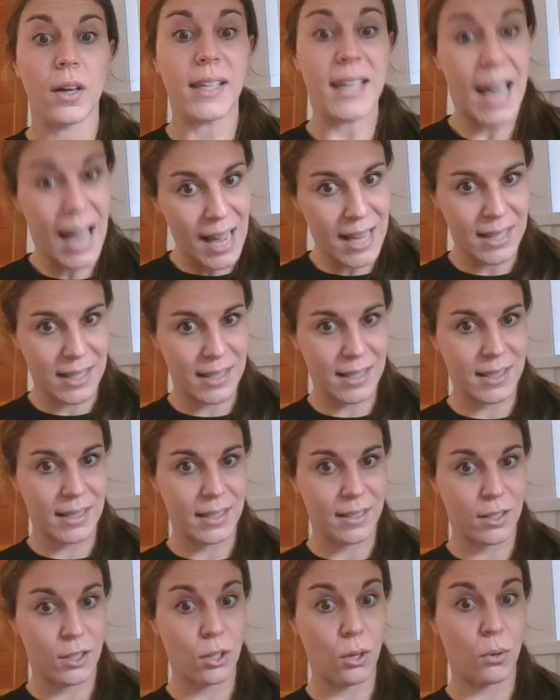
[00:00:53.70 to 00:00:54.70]
Yes.
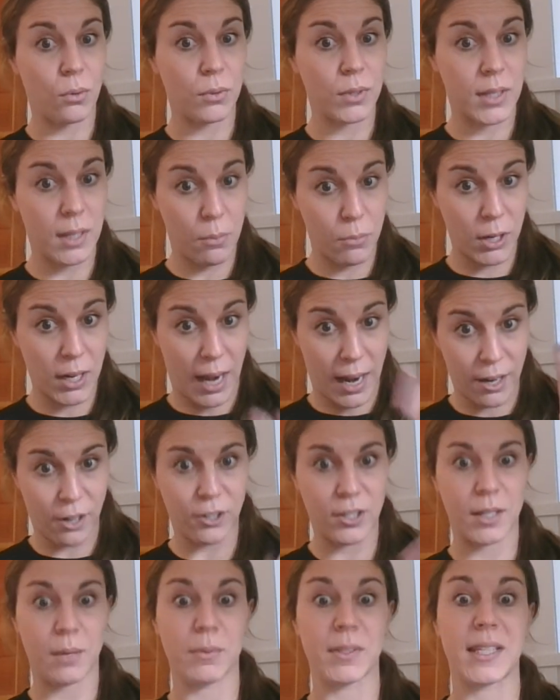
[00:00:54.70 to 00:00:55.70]
So I
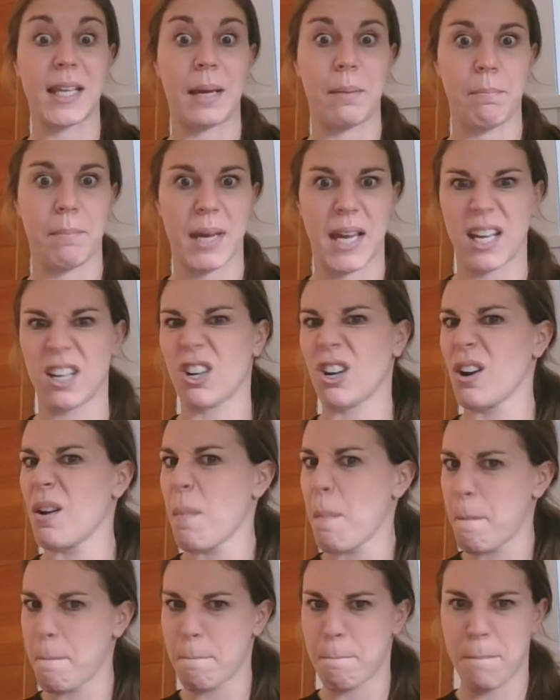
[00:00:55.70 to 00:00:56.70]
heard someone say
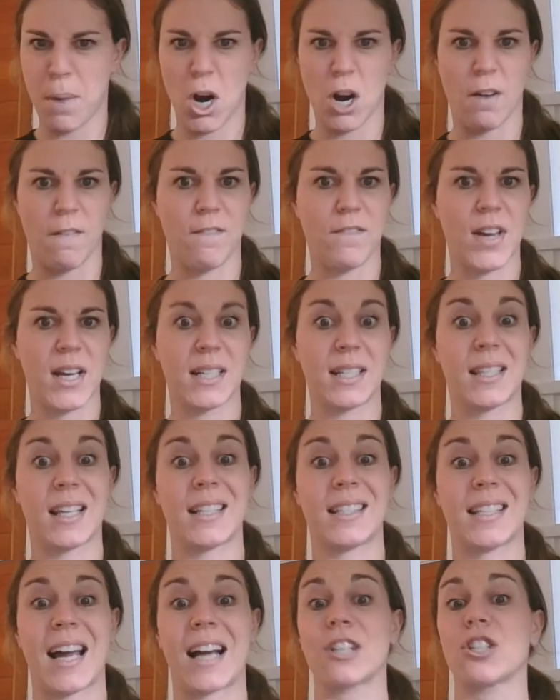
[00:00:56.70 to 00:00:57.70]
meter. Perfect.
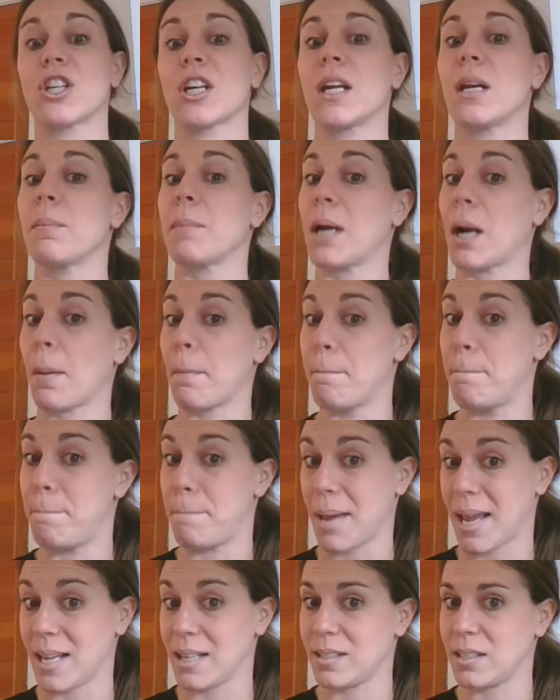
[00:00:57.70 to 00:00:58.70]
That's actually going to be our
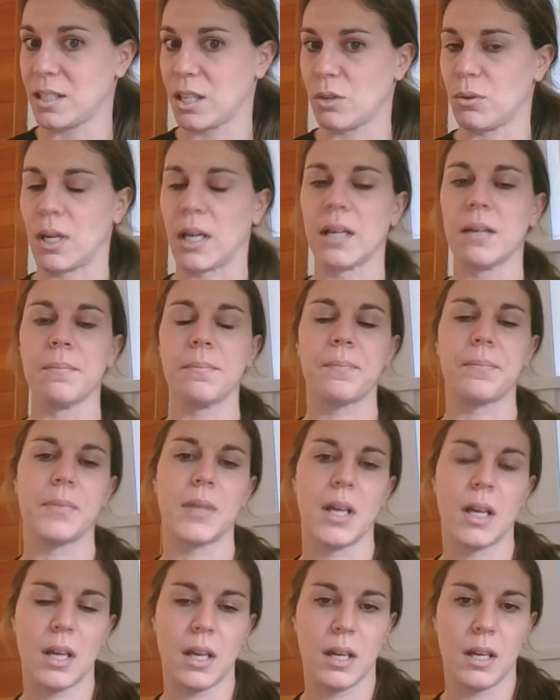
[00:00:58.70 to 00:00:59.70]
base unit.
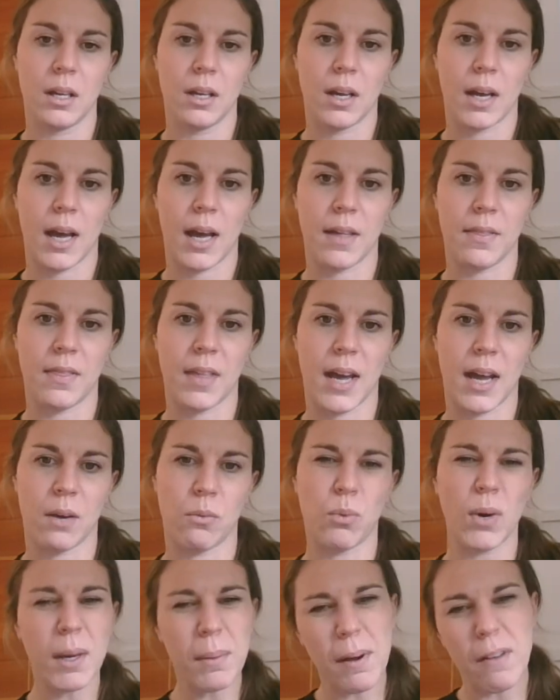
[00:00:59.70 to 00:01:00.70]
And
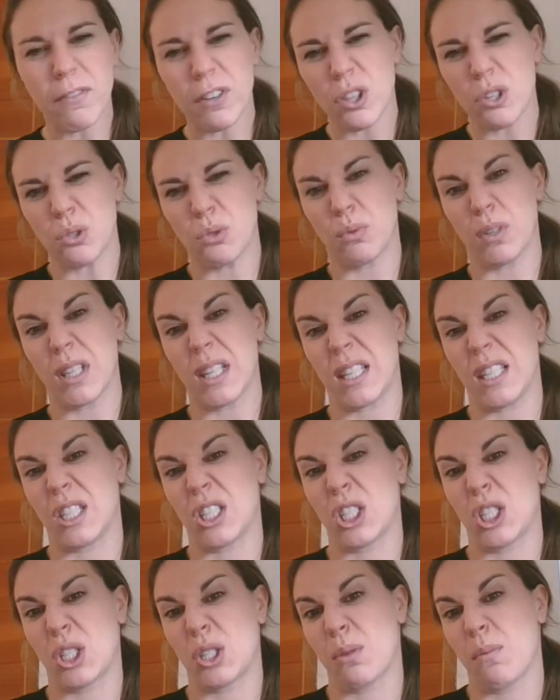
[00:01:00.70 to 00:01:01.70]
then what about for those really
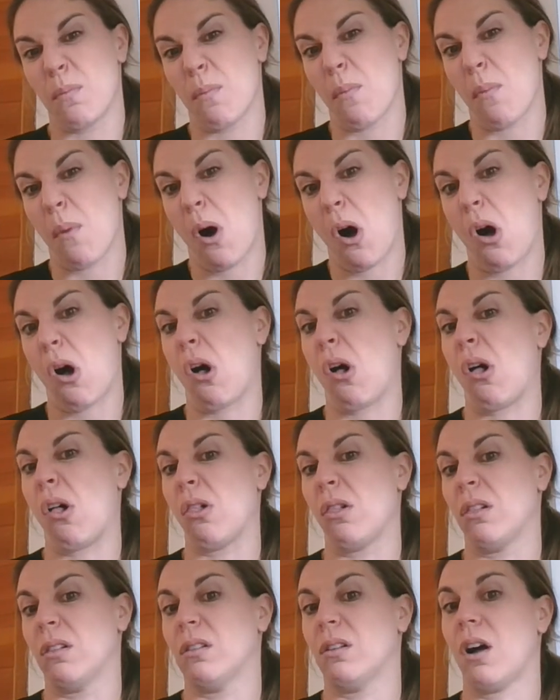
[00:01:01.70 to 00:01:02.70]

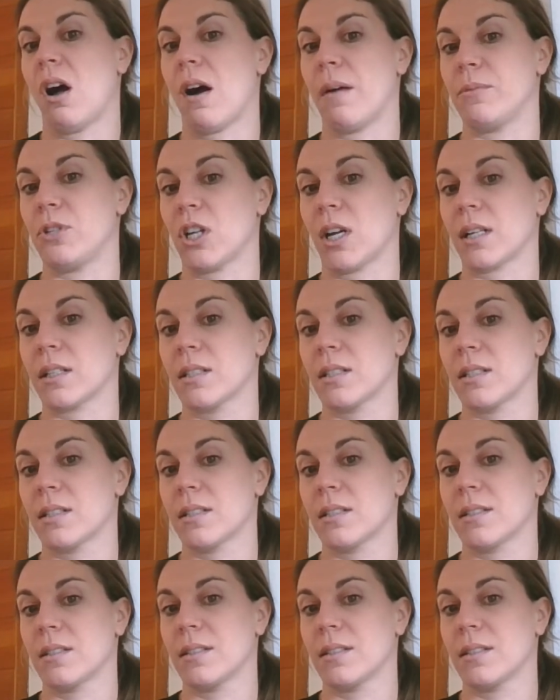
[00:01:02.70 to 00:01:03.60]
small objects?